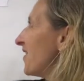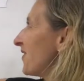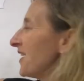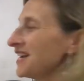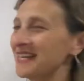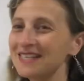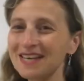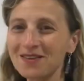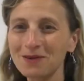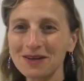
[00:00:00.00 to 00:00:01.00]
All right, here's
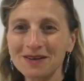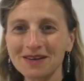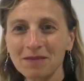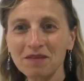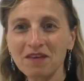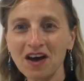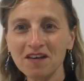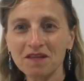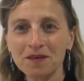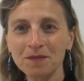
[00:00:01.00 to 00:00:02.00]
another one, number 5.
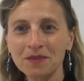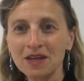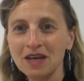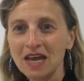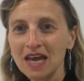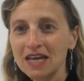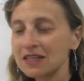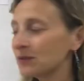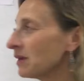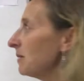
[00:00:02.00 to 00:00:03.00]
X
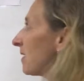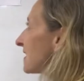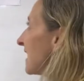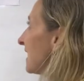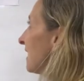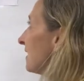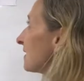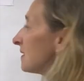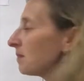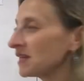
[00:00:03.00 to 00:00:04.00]
squared plus
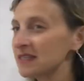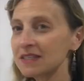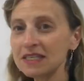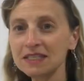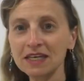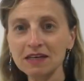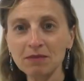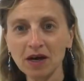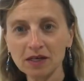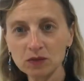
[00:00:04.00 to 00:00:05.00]
8x plus 16
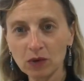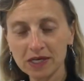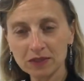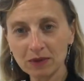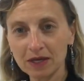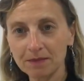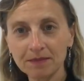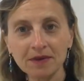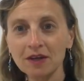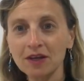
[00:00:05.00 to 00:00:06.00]
minus y squared.
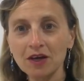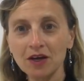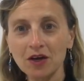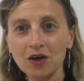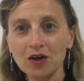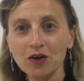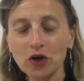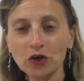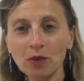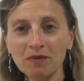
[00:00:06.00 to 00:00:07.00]
No
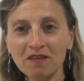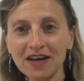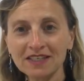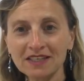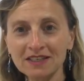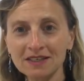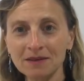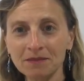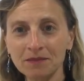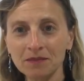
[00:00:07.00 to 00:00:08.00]
common factors.
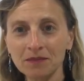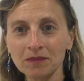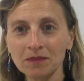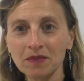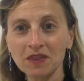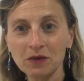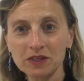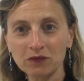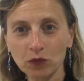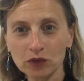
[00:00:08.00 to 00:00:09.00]
There
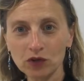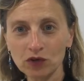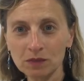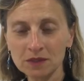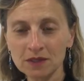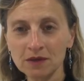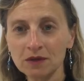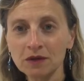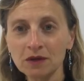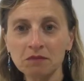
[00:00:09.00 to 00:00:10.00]
is 4 terms.
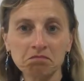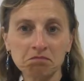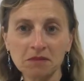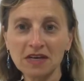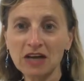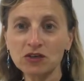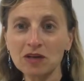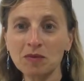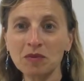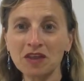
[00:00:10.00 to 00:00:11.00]

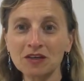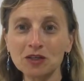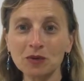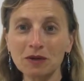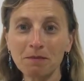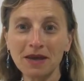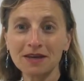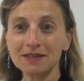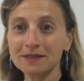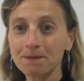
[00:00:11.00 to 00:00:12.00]
Naturally, we would think to do it in
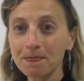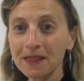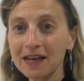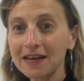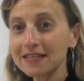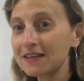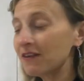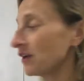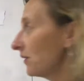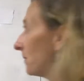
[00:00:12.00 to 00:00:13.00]
pairs. Let's give
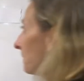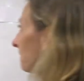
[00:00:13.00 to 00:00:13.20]
it a go.